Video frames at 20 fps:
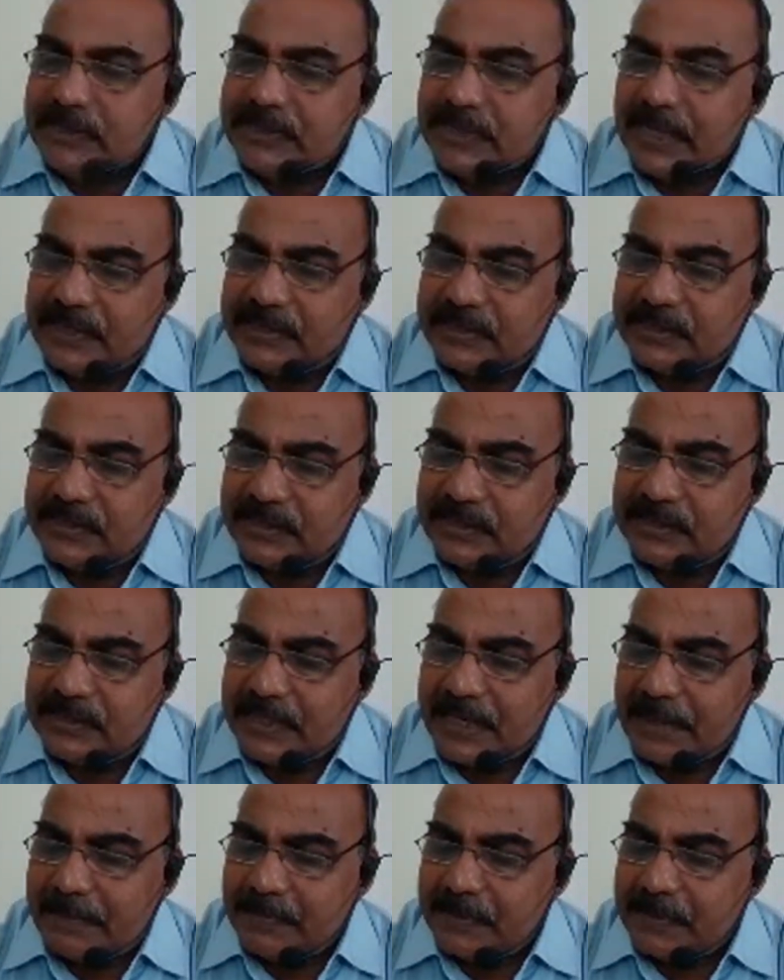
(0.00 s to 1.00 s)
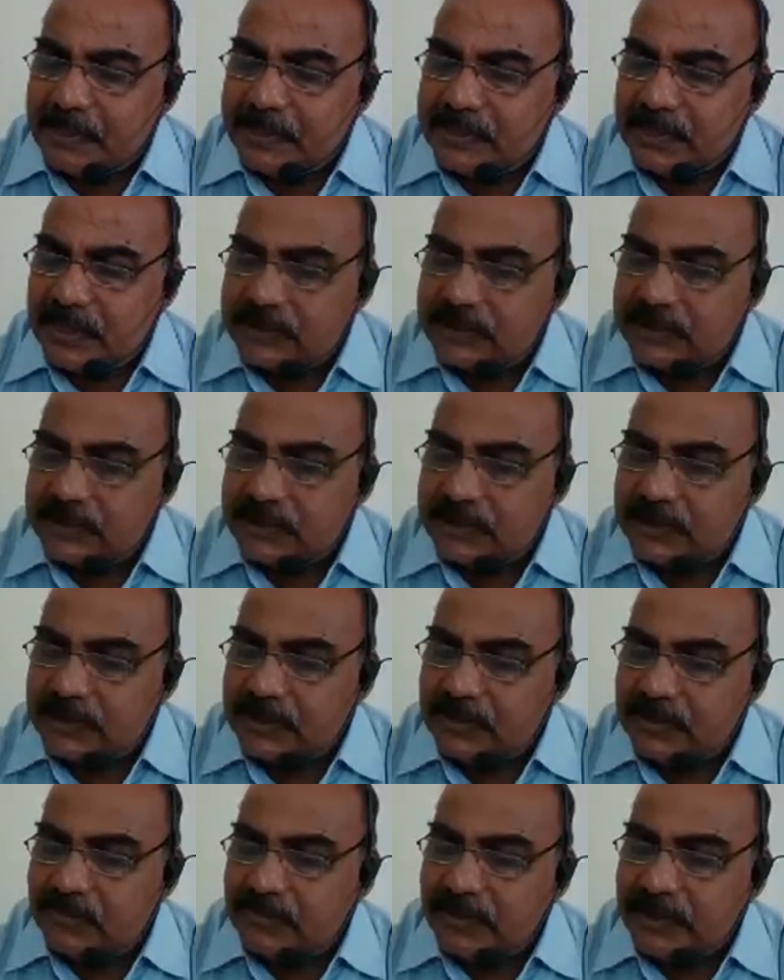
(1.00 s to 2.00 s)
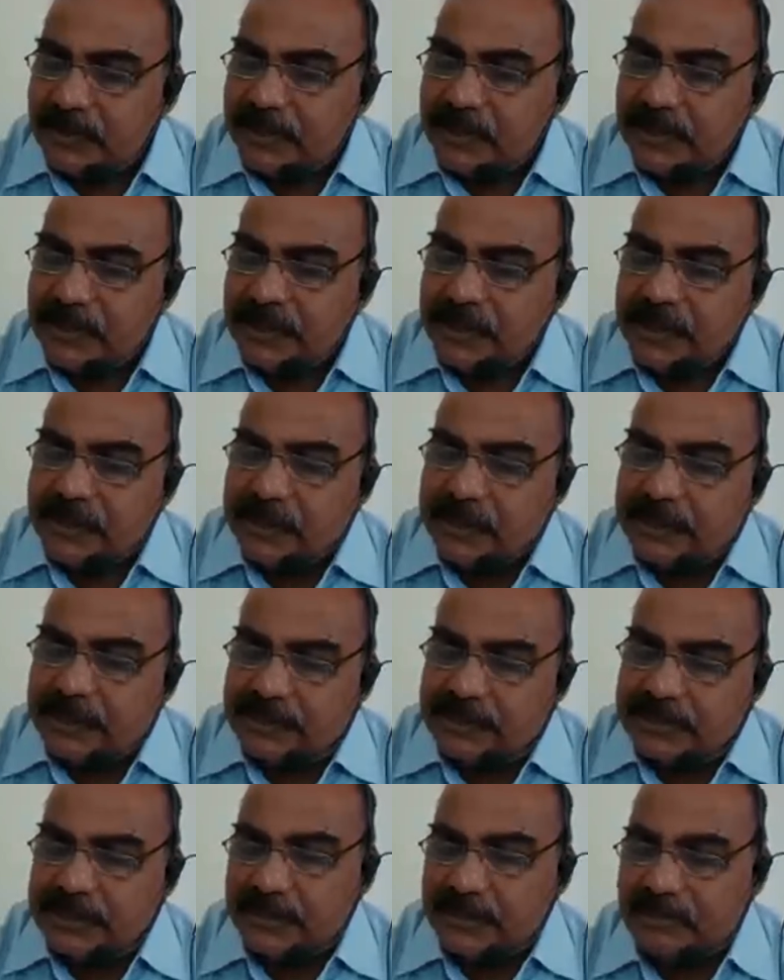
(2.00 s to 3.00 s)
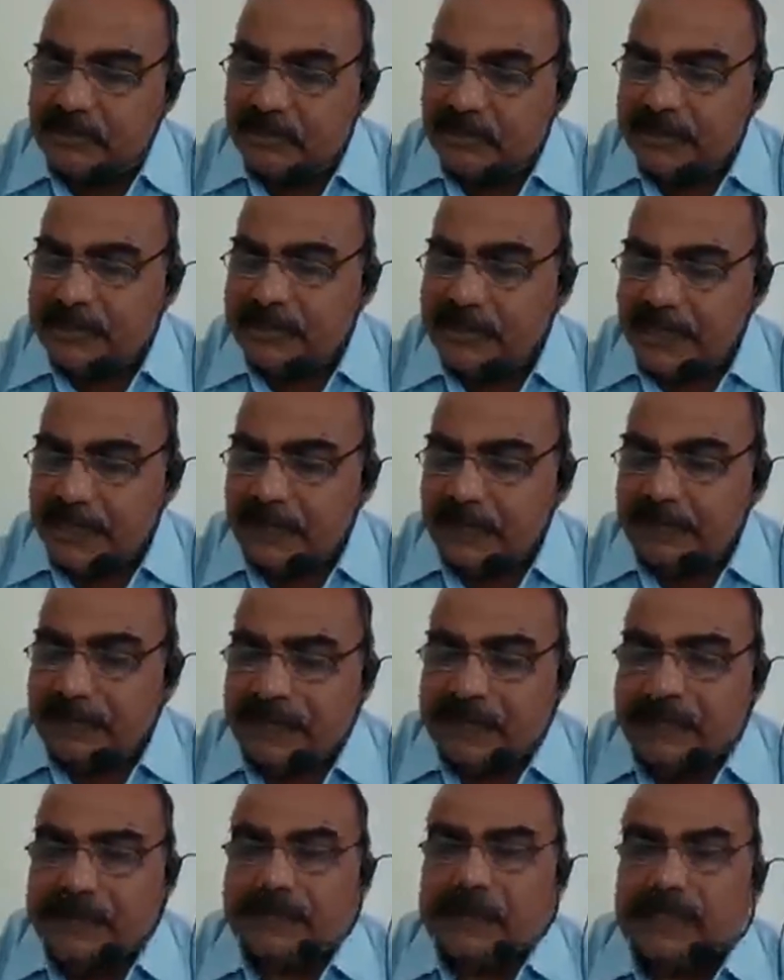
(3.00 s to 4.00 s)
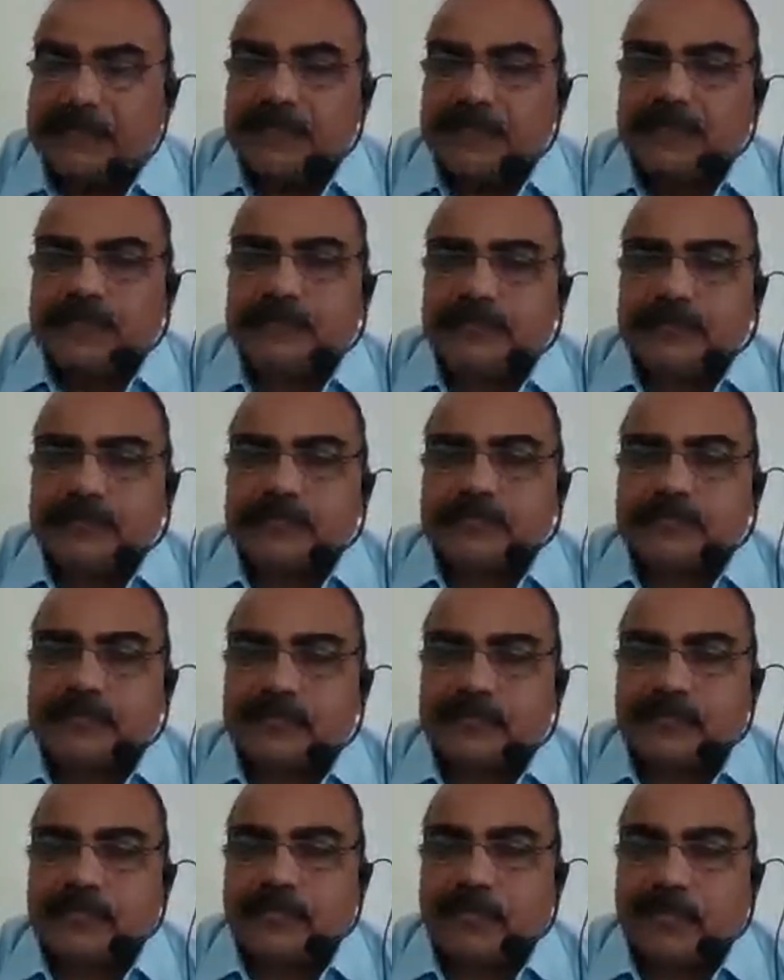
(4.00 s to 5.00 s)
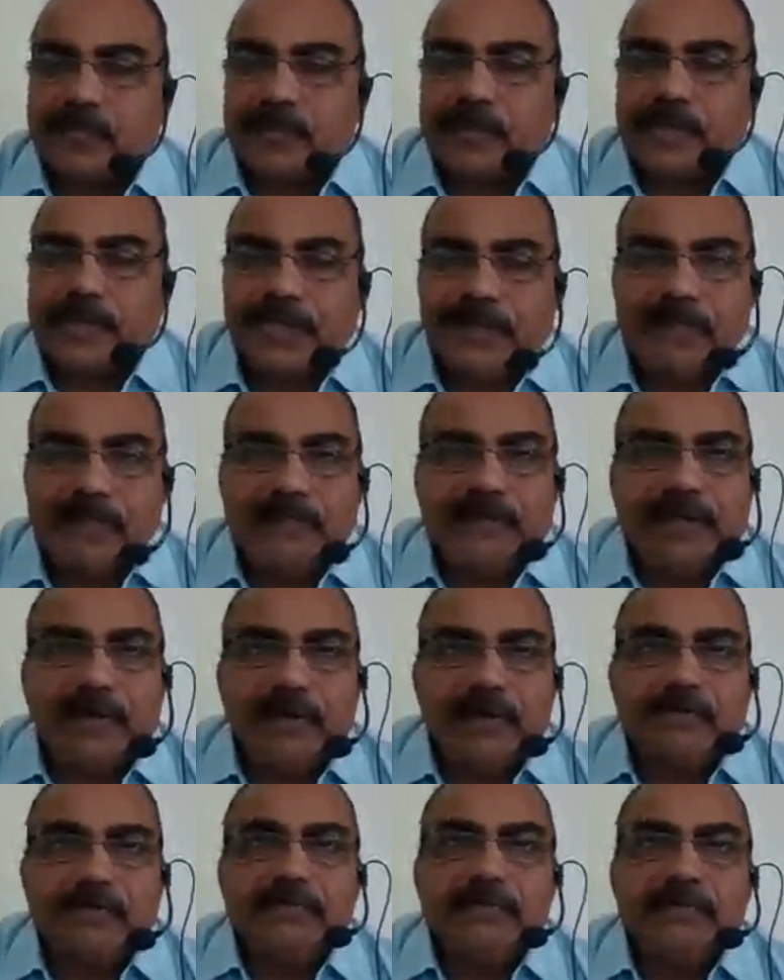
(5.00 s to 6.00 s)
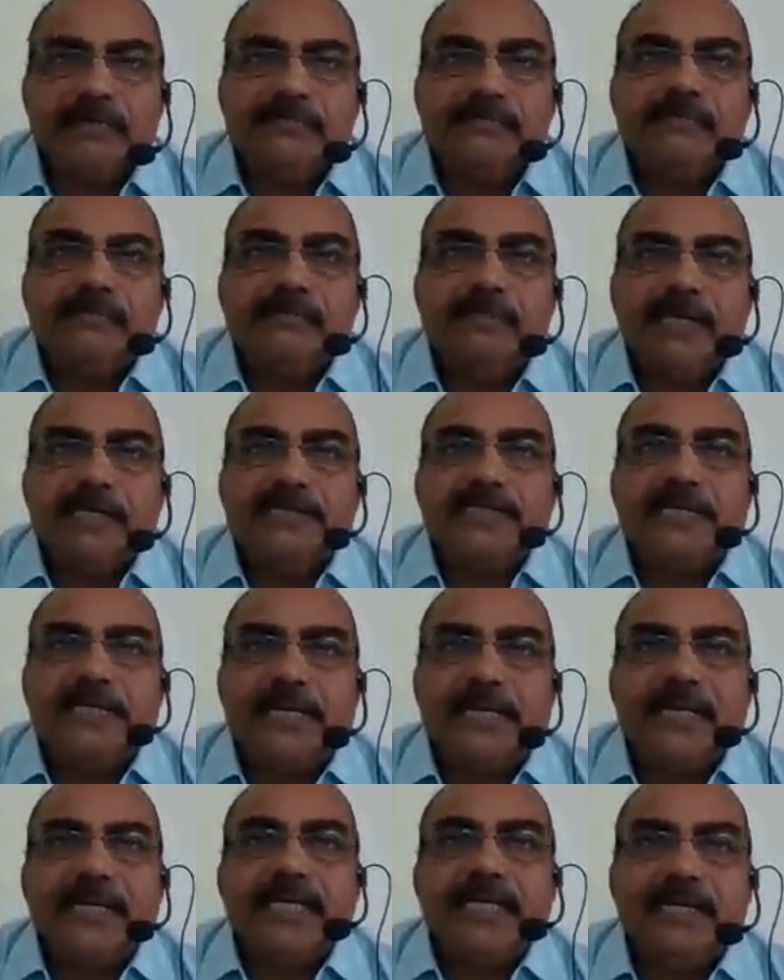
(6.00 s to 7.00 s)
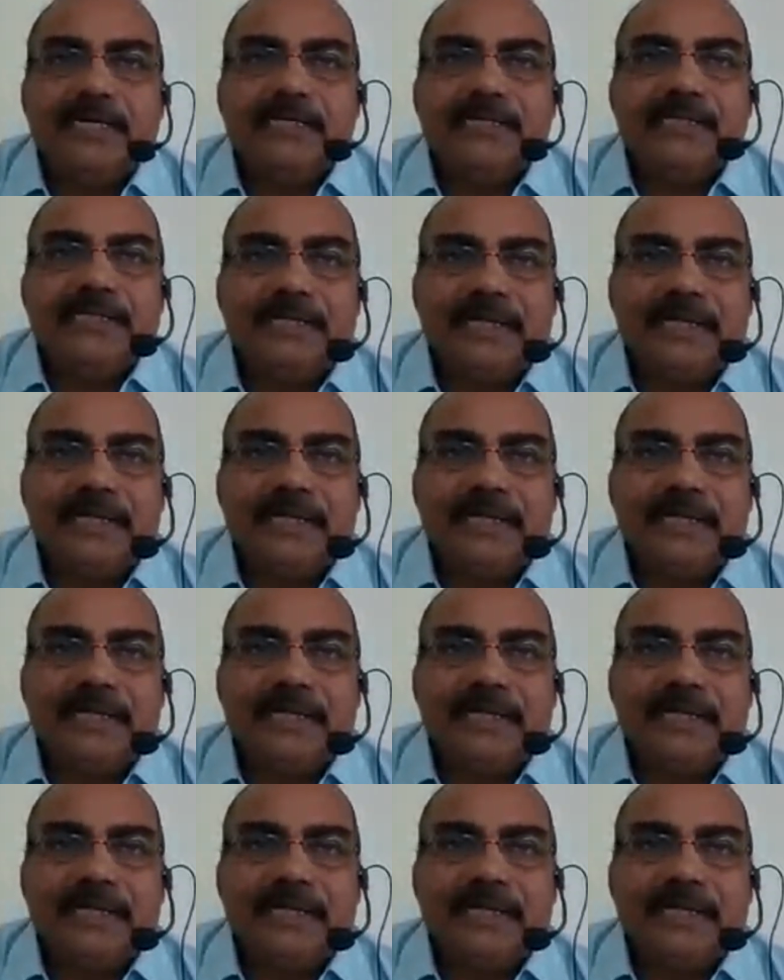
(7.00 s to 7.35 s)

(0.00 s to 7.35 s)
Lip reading: So this is as far as this chapter is concerned, very simple chapter. Here we all basically learned the